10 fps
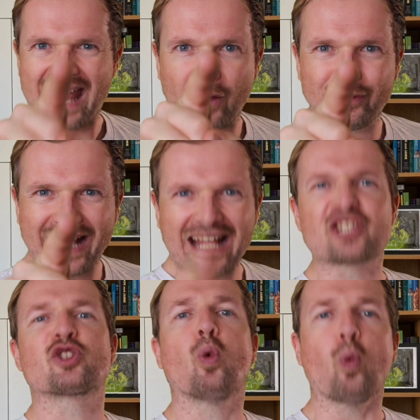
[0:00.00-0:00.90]
Now
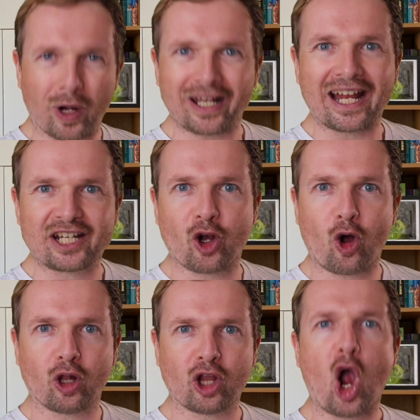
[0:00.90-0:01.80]
that's what I
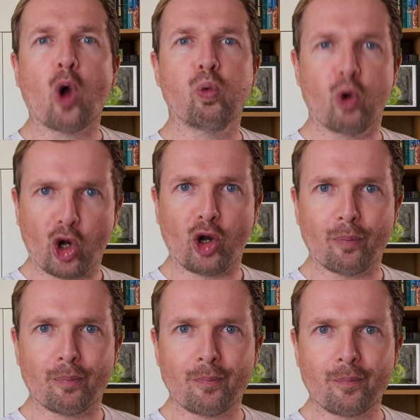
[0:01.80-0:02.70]
call a
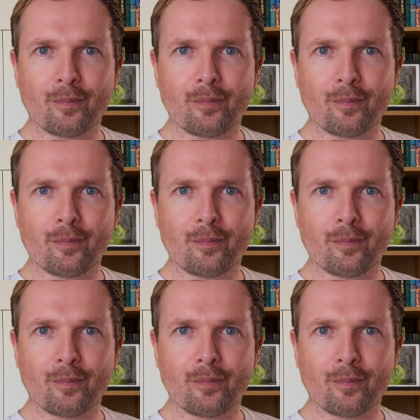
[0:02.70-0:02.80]
worm.